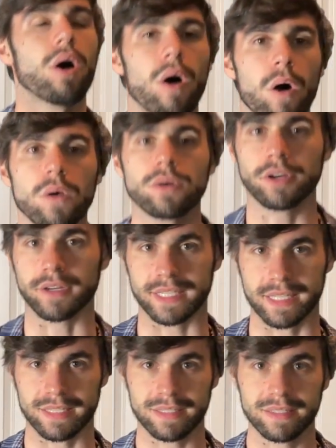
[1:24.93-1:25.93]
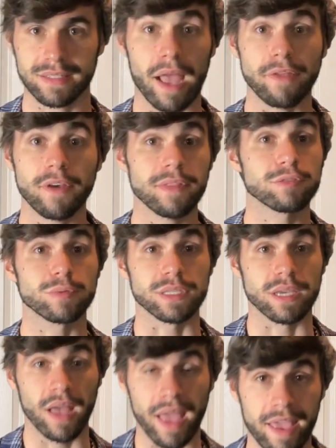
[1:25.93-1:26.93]
all curses. I thought this was
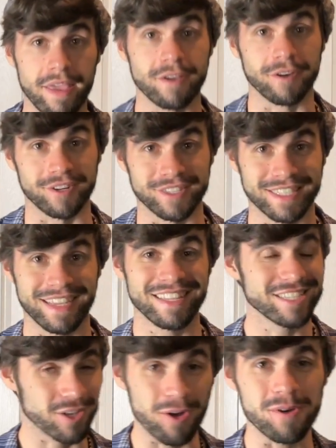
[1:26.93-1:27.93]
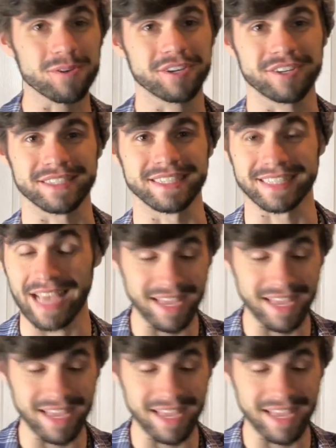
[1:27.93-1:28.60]
a curse. This is all curses.